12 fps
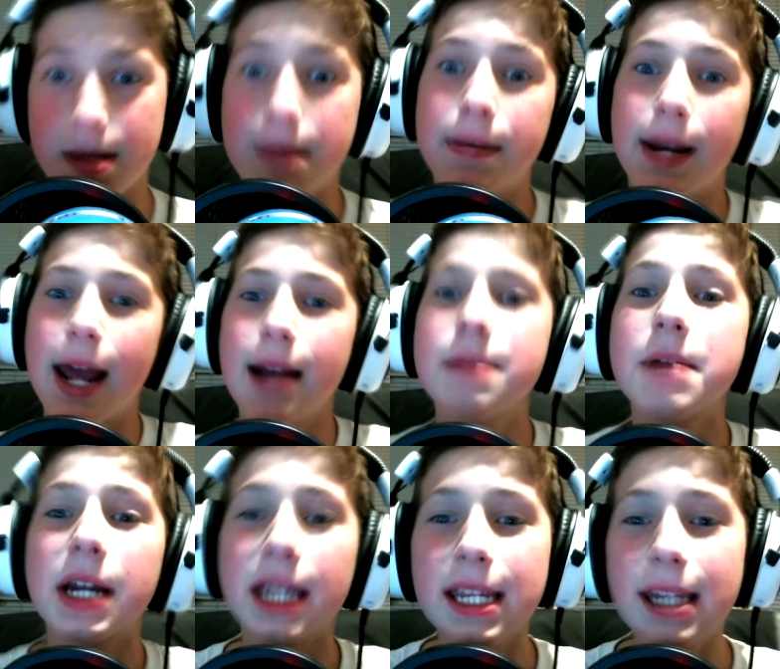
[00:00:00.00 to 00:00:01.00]
Banana
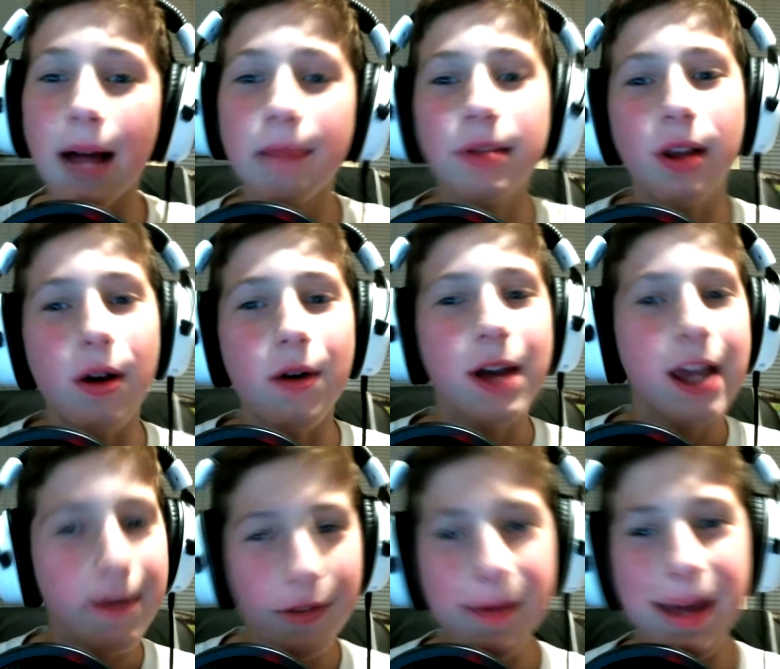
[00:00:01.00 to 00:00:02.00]
monkey down below
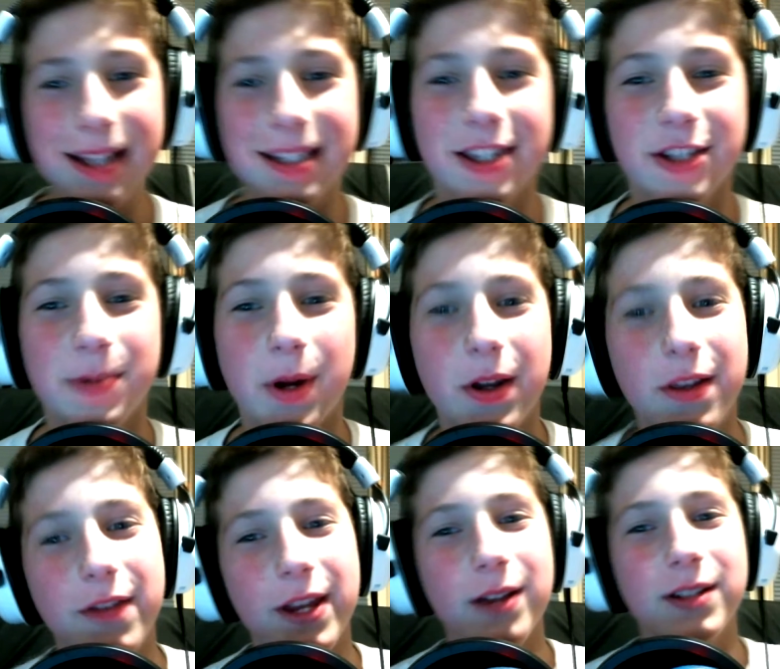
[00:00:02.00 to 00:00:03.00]
if you made it to this part of the
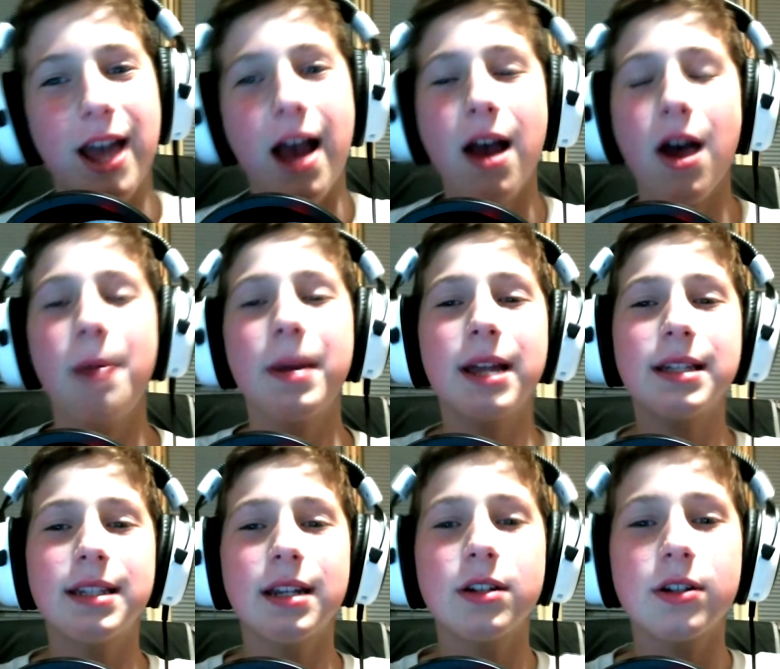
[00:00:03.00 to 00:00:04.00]
video. So yeah, hope you guys
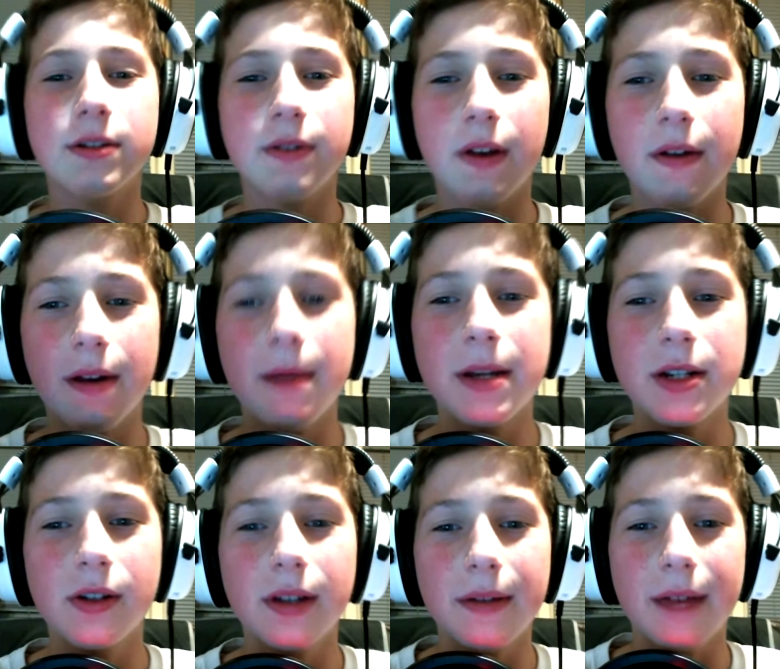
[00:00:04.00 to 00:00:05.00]
did enjoy this video. Make
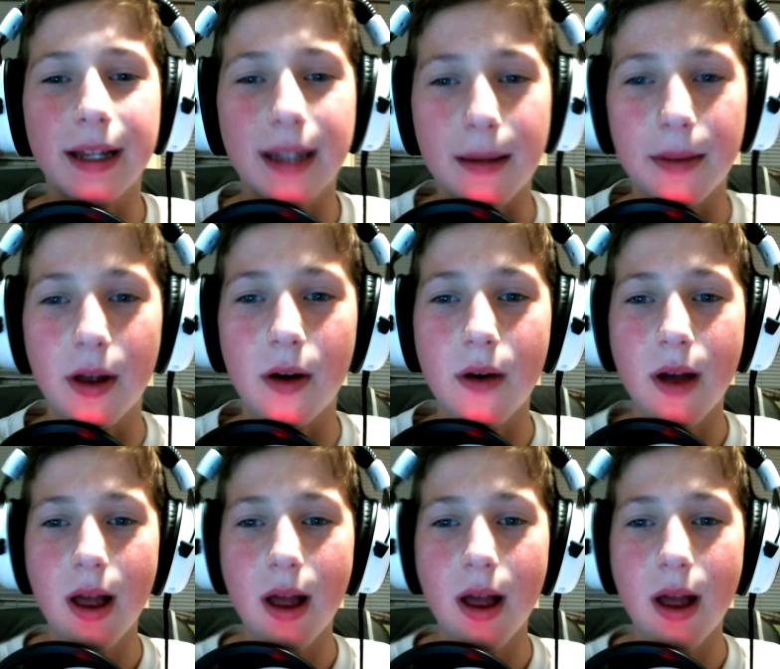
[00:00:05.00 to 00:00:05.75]
sure you leave a like down below.